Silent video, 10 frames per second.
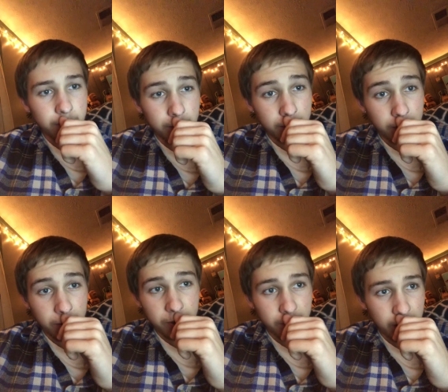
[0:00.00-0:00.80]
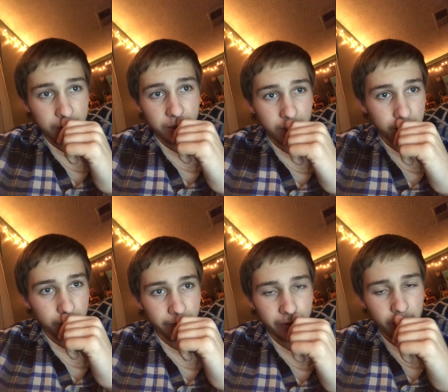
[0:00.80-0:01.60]
this theory is actually
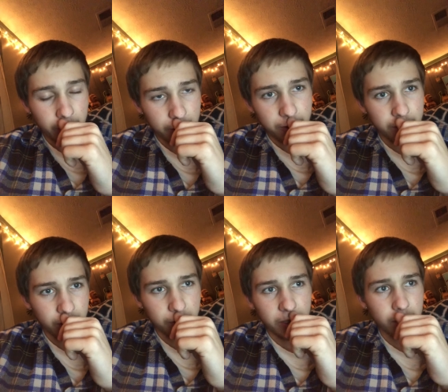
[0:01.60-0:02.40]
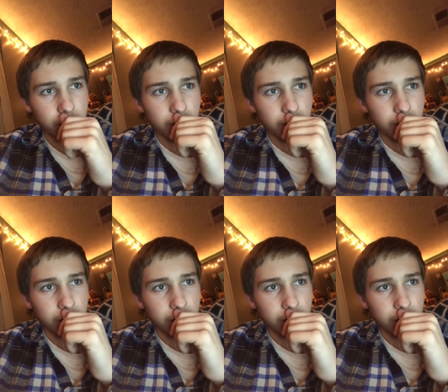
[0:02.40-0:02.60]
very interesting to me.